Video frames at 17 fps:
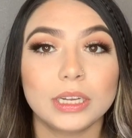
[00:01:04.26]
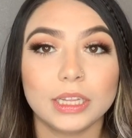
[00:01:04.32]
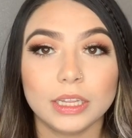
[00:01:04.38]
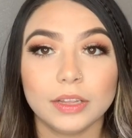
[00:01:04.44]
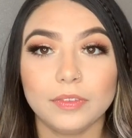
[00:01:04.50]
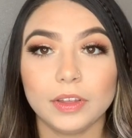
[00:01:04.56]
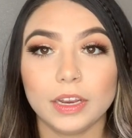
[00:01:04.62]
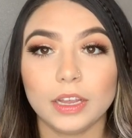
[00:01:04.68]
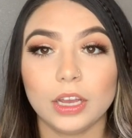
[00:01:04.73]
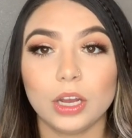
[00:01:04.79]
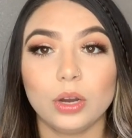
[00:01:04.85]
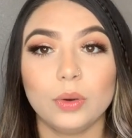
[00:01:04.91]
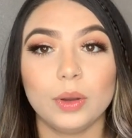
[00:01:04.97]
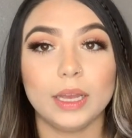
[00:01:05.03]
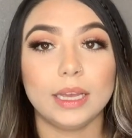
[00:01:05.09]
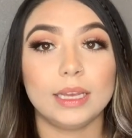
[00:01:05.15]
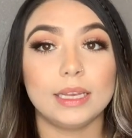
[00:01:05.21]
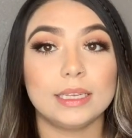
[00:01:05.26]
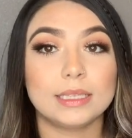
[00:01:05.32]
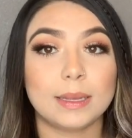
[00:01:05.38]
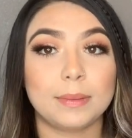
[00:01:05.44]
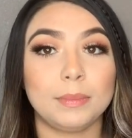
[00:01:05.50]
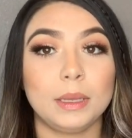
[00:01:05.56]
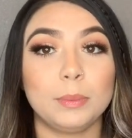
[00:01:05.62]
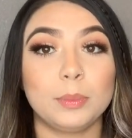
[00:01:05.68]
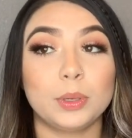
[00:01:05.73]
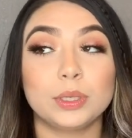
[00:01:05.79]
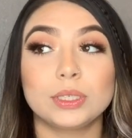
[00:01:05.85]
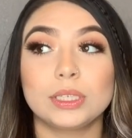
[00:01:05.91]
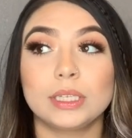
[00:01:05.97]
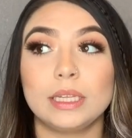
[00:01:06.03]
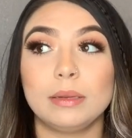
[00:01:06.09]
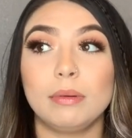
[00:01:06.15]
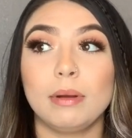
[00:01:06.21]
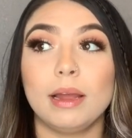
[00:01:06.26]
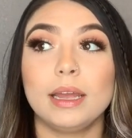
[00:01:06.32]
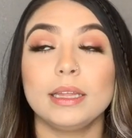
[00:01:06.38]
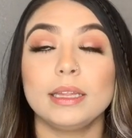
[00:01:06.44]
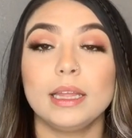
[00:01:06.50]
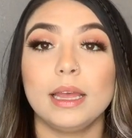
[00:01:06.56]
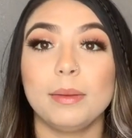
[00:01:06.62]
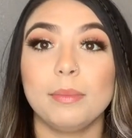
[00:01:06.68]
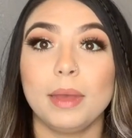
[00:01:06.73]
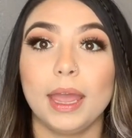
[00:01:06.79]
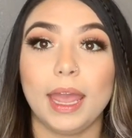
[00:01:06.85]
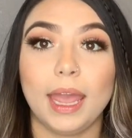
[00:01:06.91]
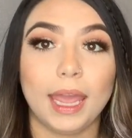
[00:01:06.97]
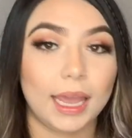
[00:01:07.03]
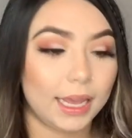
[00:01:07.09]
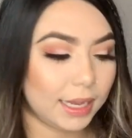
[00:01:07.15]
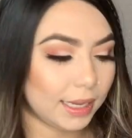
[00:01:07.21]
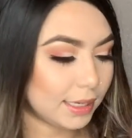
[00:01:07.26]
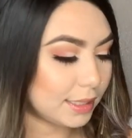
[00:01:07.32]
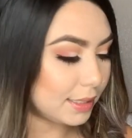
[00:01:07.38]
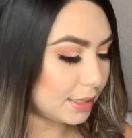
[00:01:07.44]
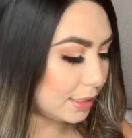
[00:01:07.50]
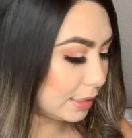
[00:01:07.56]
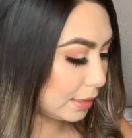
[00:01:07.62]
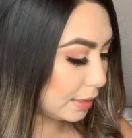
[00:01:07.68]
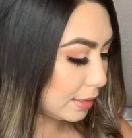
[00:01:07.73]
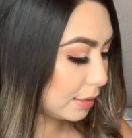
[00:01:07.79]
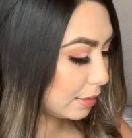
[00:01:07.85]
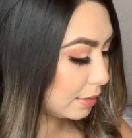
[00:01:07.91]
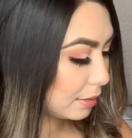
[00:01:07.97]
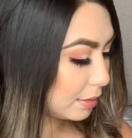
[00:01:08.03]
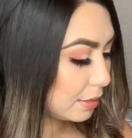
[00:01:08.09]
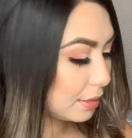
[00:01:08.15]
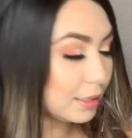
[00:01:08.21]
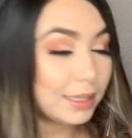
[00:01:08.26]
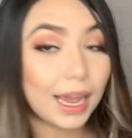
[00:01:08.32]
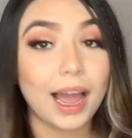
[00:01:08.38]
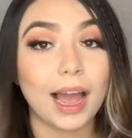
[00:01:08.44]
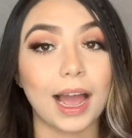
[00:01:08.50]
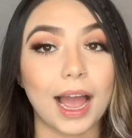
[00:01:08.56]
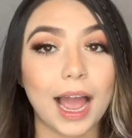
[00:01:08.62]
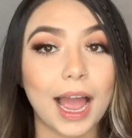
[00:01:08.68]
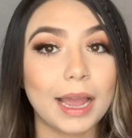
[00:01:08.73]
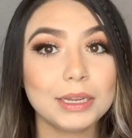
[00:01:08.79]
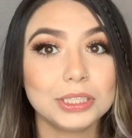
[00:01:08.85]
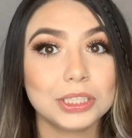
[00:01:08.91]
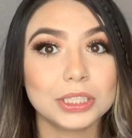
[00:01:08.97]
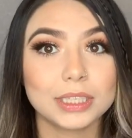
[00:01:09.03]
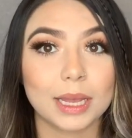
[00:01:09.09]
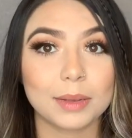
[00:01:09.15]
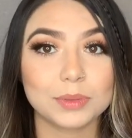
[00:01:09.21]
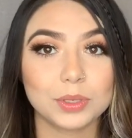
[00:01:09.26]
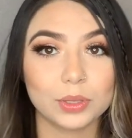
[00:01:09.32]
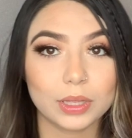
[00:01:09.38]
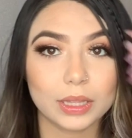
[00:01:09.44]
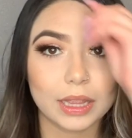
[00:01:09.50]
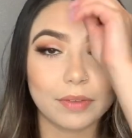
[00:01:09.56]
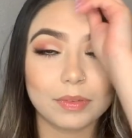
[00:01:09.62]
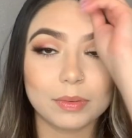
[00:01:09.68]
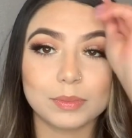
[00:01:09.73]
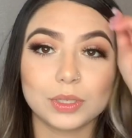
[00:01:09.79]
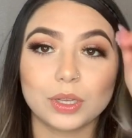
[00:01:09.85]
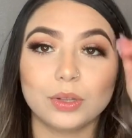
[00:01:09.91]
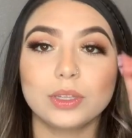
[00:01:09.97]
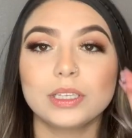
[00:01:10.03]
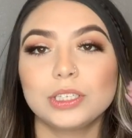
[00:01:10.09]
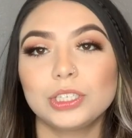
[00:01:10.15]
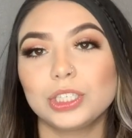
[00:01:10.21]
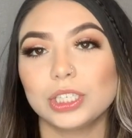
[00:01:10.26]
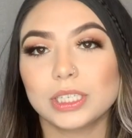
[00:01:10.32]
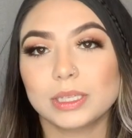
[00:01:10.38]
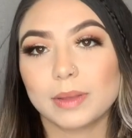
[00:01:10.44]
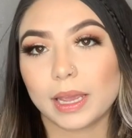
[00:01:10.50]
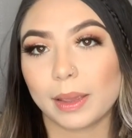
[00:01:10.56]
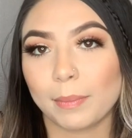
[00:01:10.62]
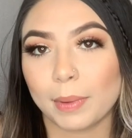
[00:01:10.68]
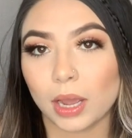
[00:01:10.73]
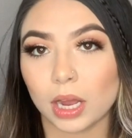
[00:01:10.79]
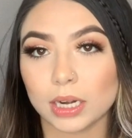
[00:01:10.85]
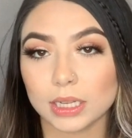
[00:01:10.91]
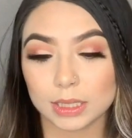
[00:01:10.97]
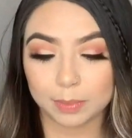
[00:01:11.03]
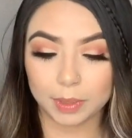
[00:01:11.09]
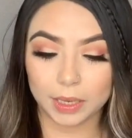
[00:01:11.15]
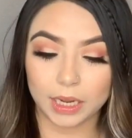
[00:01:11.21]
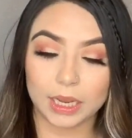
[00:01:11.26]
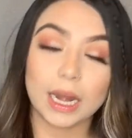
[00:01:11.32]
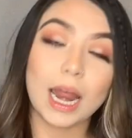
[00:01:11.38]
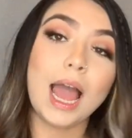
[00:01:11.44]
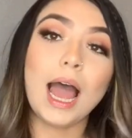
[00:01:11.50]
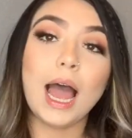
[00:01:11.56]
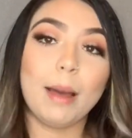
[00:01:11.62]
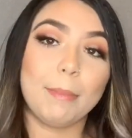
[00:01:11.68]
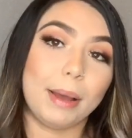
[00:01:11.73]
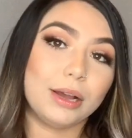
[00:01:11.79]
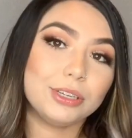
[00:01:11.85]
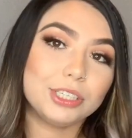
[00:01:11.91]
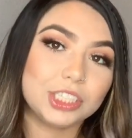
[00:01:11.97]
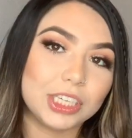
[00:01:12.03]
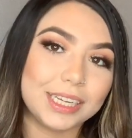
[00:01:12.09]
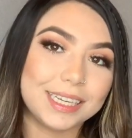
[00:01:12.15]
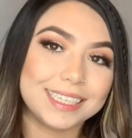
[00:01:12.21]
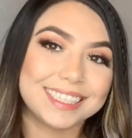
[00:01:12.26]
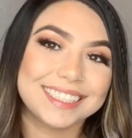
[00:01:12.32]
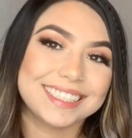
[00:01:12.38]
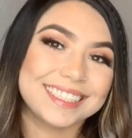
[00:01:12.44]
in the video is me personally buying them, and yeah, I just absolutely love them. So this is just like my honest opinion about Shein.